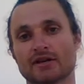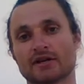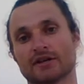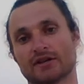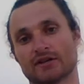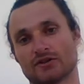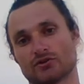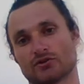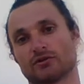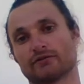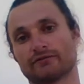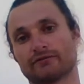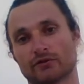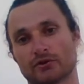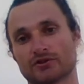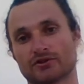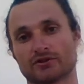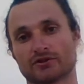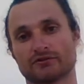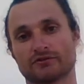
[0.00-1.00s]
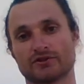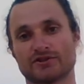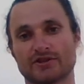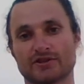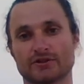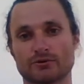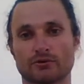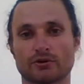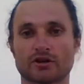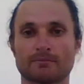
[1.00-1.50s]
is your functional
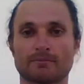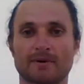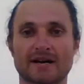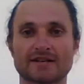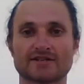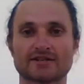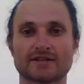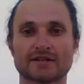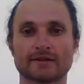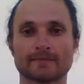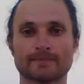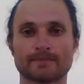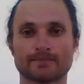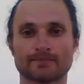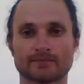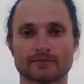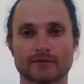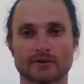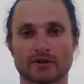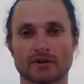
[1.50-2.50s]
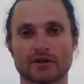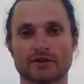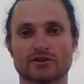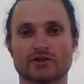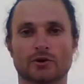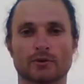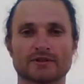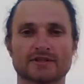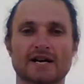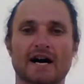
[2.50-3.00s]
residual capacity.
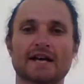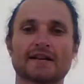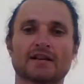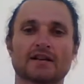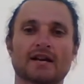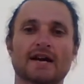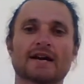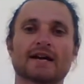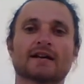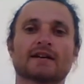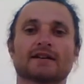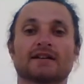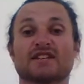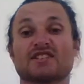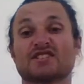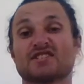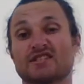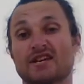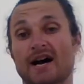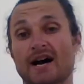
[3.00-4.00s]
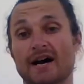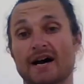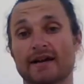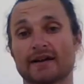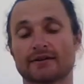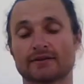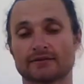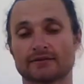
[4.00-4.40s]
So it's kind of like a sigh.